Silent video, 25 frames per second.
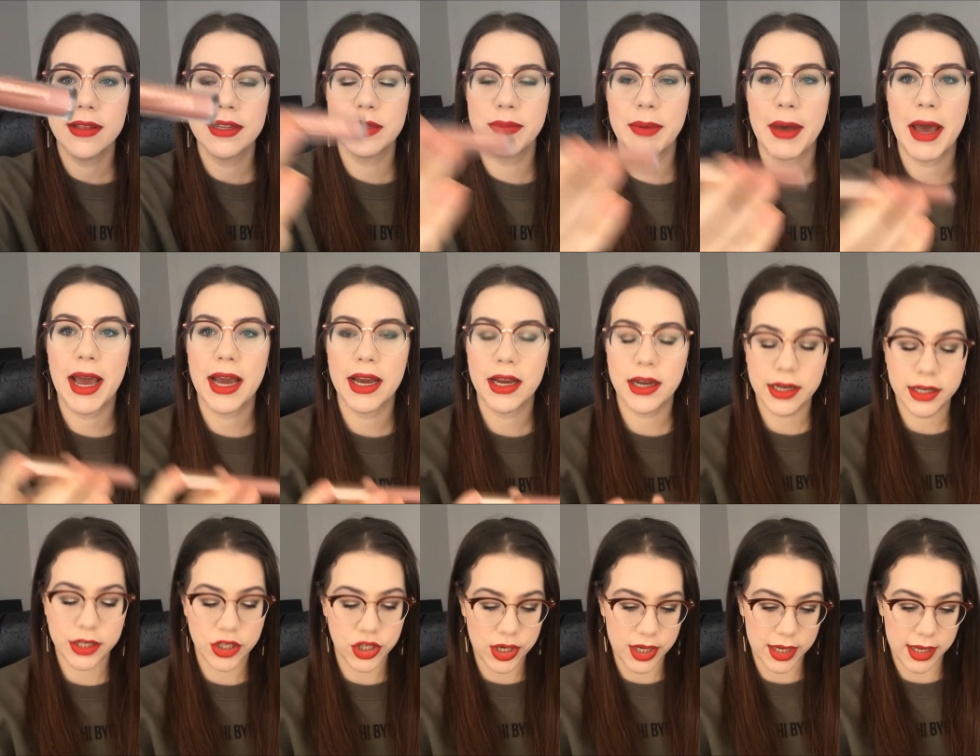this
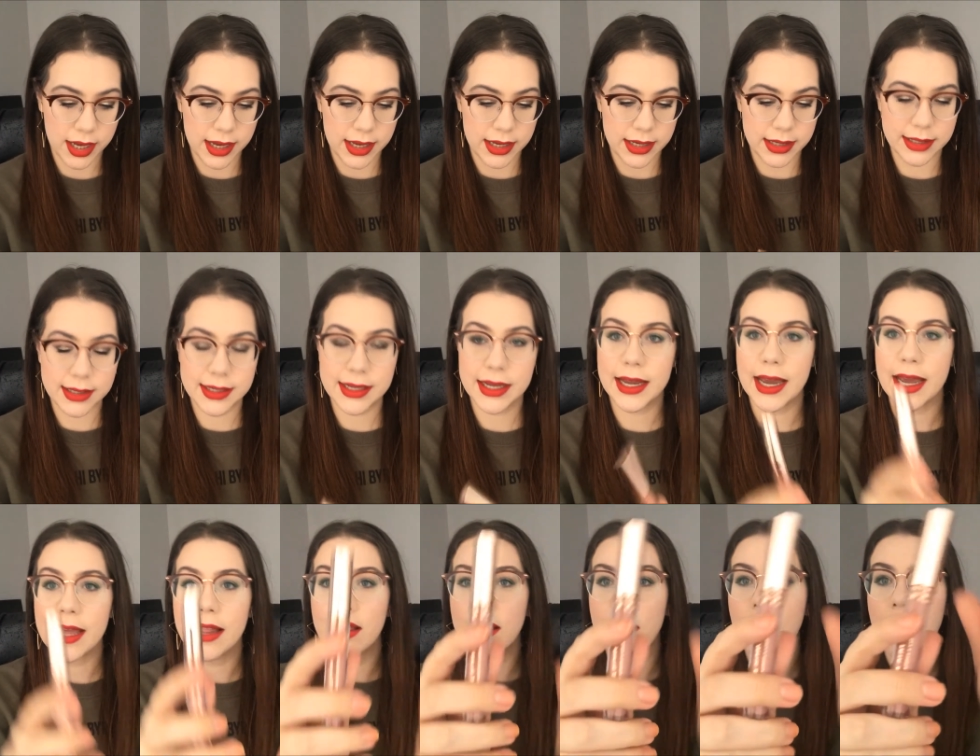packaging is.
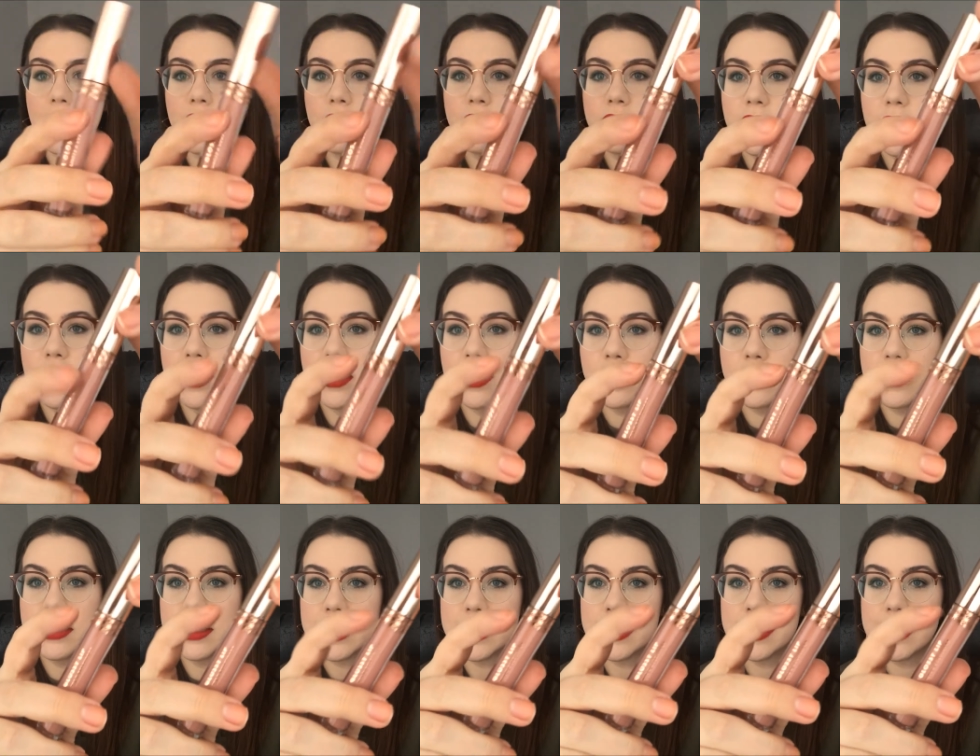Like, I love the
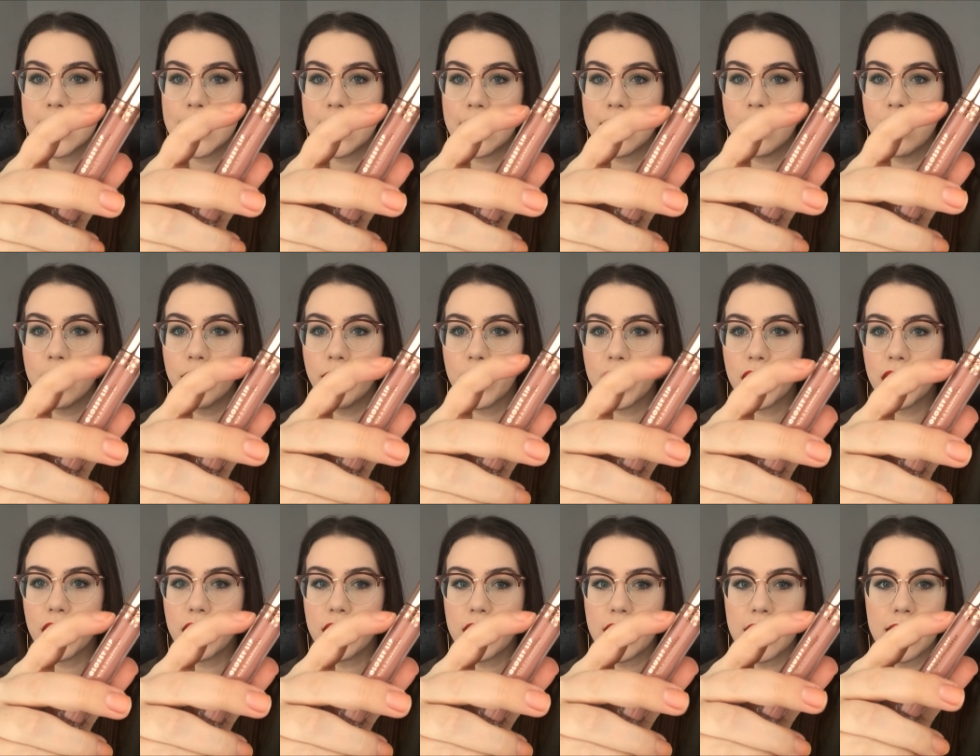little detail
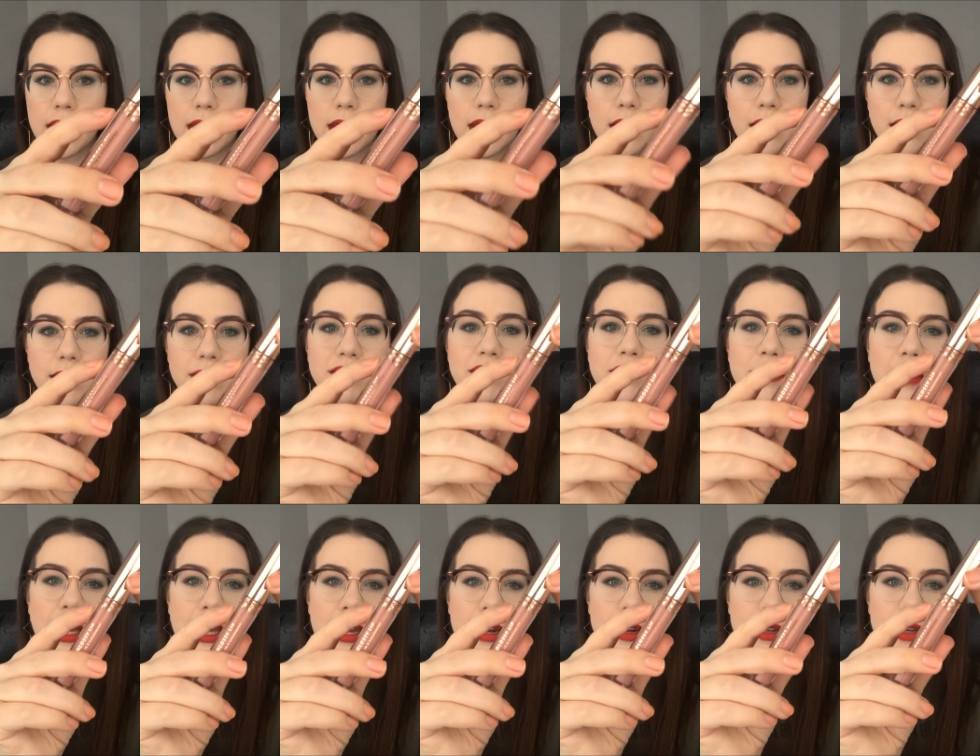with the
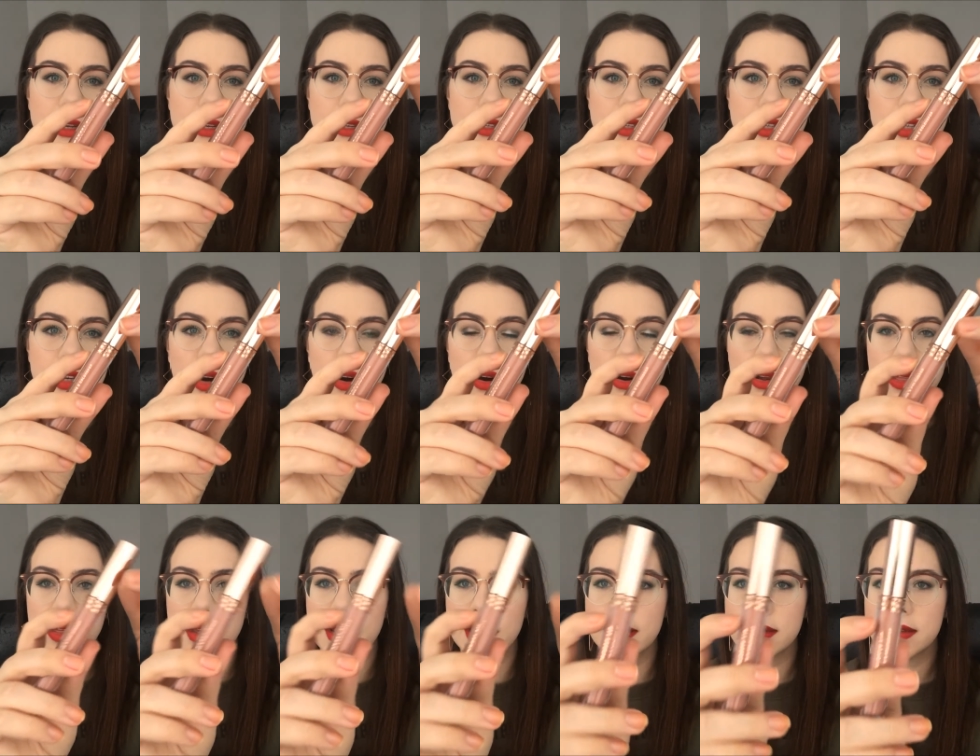kind of like
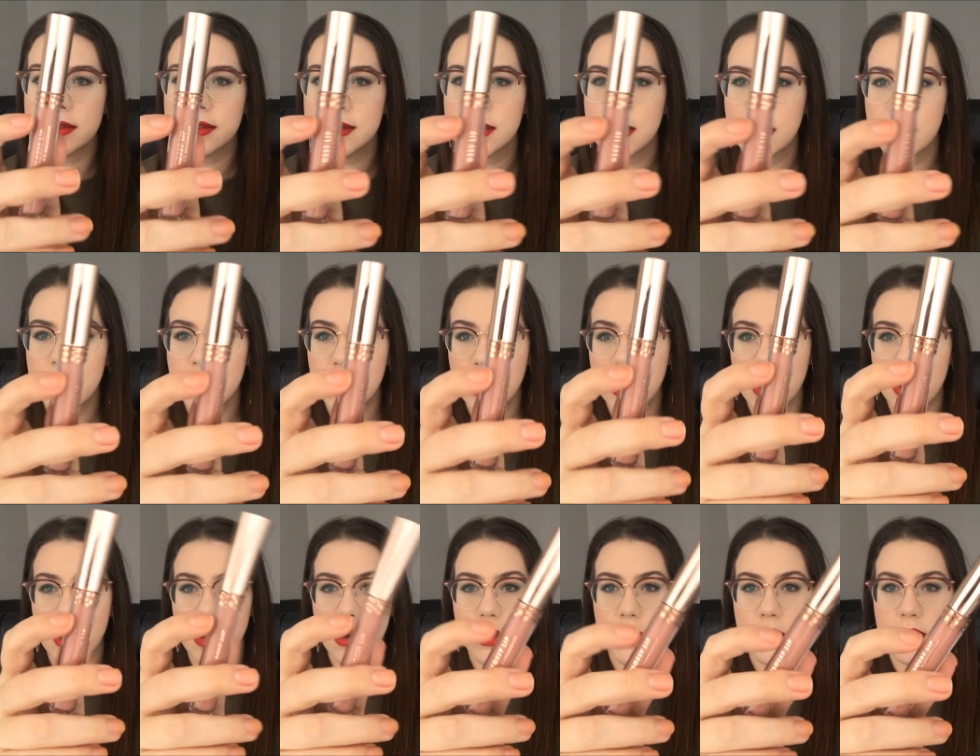star things
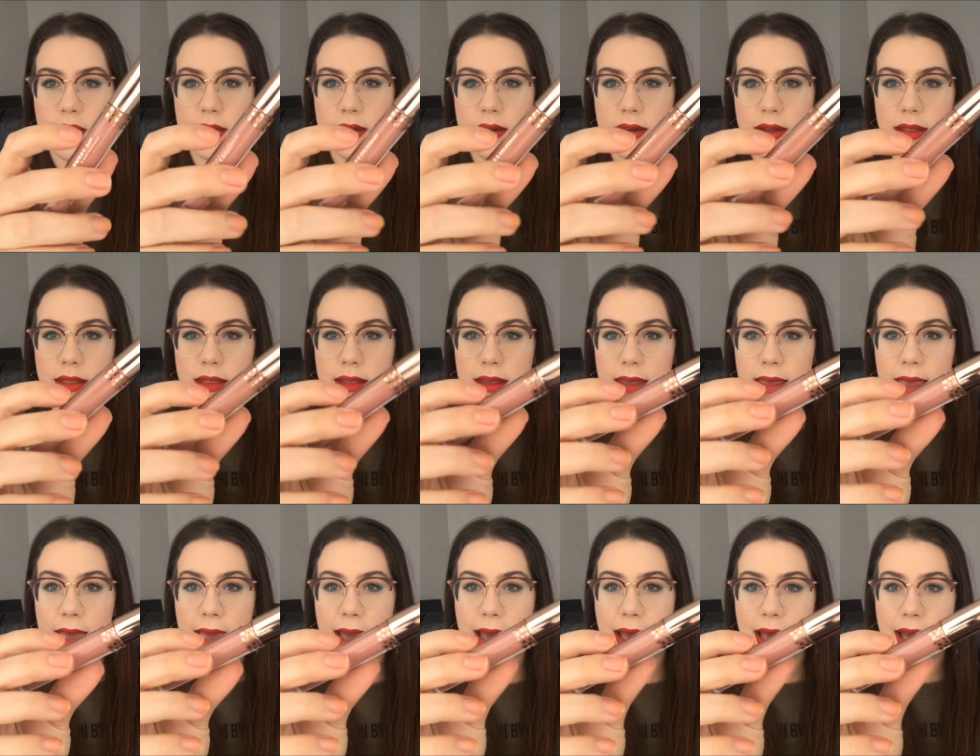on the
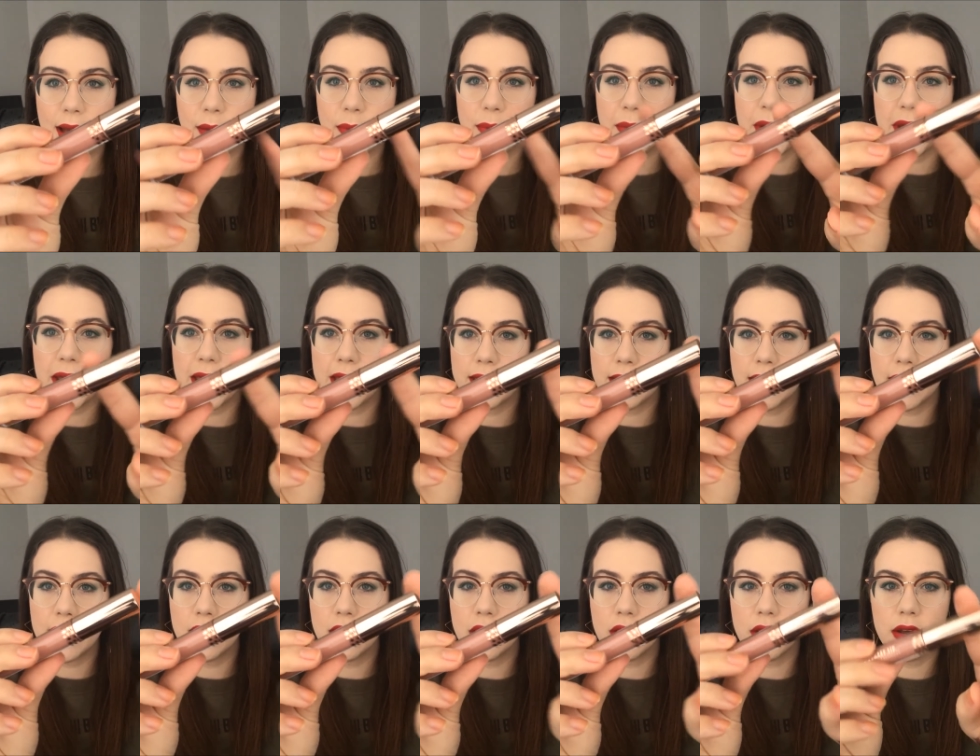cap,
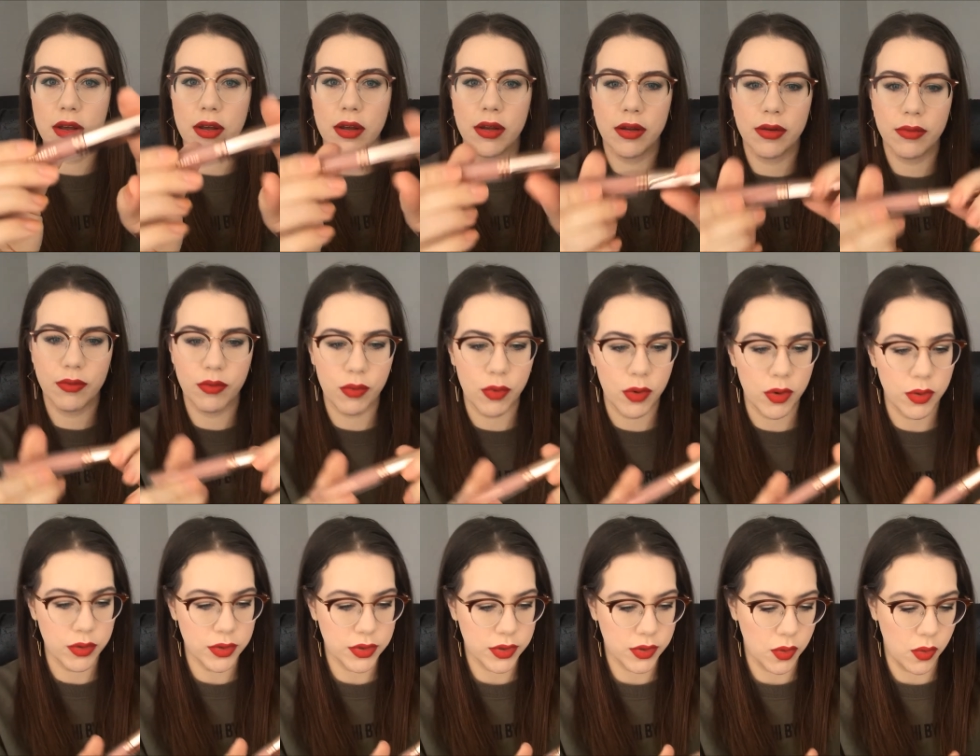and then the
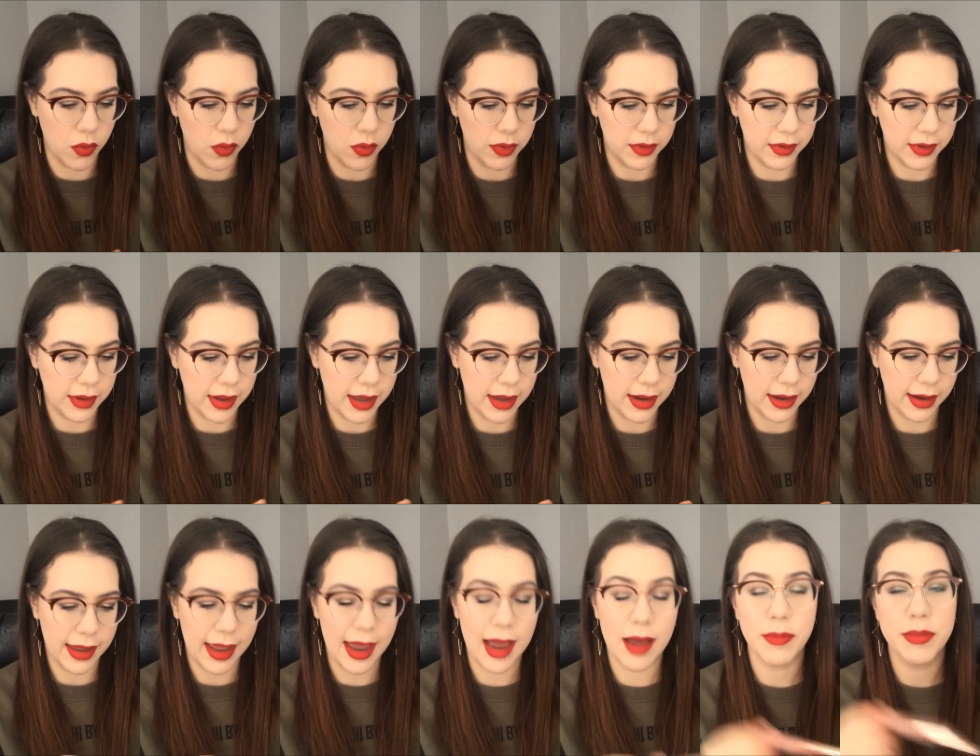rose gold
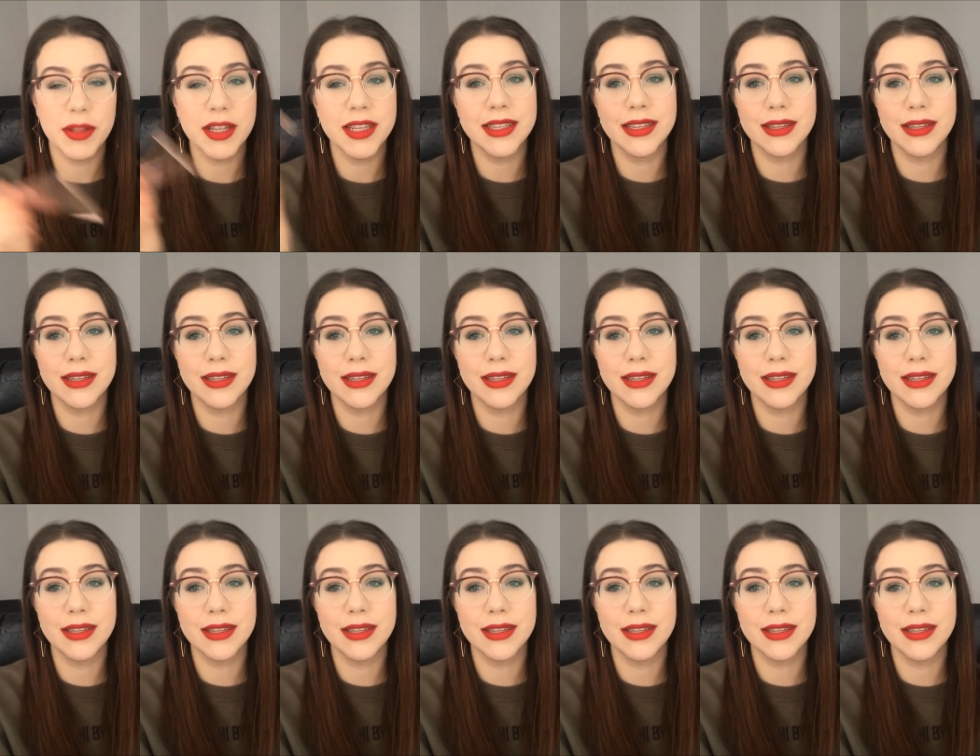kind of cap.